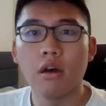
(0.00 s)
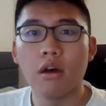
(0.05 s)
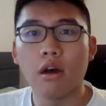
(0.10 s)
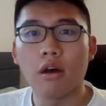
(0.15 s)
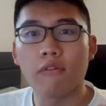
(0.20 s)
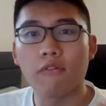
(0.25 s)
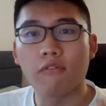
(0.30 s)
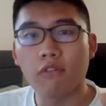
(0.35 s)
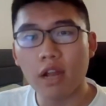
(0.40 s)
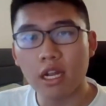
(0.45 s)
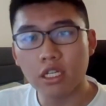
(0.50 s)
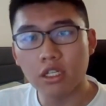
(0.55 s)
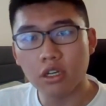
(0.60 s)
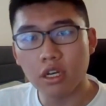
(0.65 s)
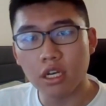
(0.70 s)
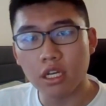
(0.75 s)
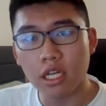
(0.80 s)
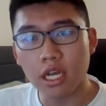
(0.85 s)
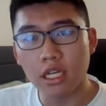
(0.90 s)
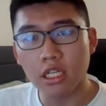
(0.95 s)
a fractured
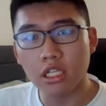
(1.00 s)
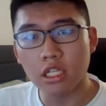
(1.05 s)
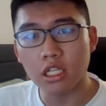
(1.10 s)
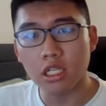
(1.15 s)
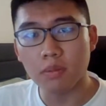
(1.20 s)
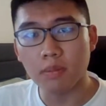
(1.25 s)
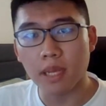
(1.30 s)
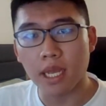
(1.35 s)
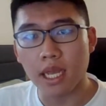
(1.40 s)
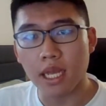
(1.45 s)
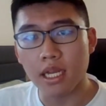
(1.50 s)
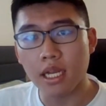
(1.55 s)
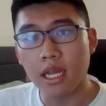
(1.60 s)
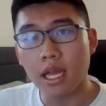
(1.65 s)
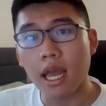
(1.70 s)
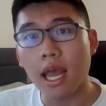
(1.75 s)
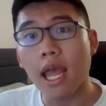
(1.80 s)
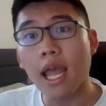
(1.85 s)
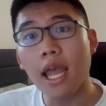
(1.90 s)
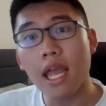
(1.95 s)
attention span
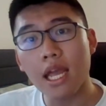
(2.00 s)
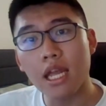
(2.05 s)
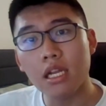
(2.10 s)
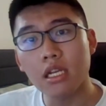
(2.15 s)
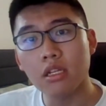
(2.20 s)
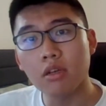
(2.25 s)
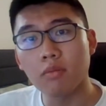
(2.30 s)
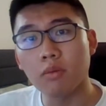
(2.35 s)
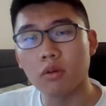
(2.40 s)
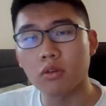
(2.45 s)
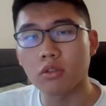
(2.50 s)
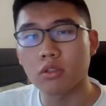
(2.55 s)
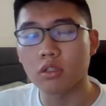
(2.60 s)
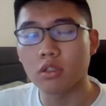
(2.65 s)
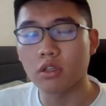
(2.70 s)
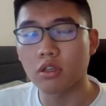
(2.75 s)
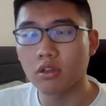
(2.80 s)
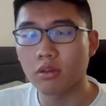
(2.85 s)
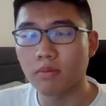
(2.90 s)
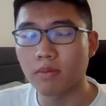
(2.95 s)
and, most
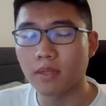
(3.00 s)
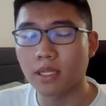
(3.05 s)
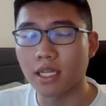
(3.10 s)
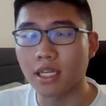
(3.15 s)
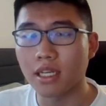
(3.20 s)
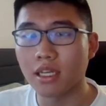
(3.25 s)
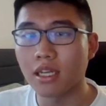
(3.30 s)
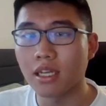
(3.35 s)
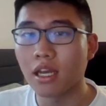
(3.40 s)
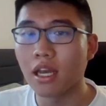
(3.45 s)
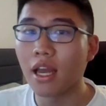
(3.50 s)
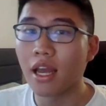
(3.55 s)
notably,